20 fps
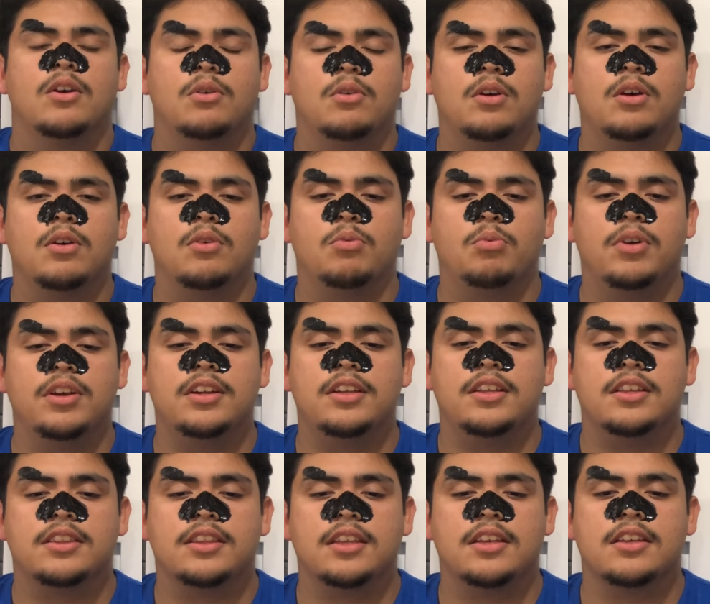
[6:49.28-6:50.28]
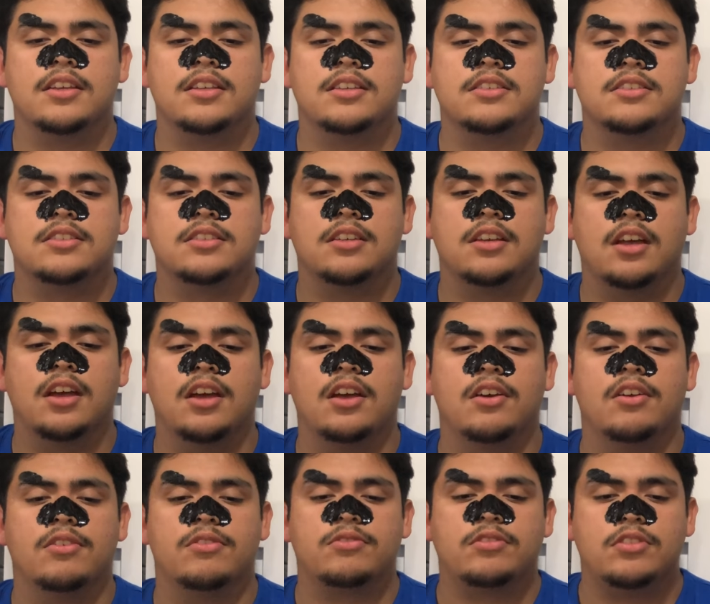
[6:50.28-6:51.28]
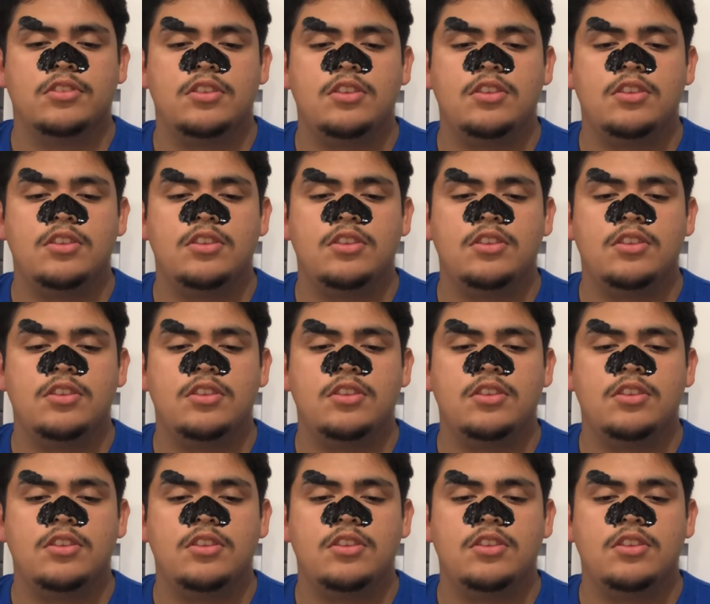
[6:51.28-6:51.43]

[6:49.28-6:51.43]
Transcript: Well, one of the things, uh,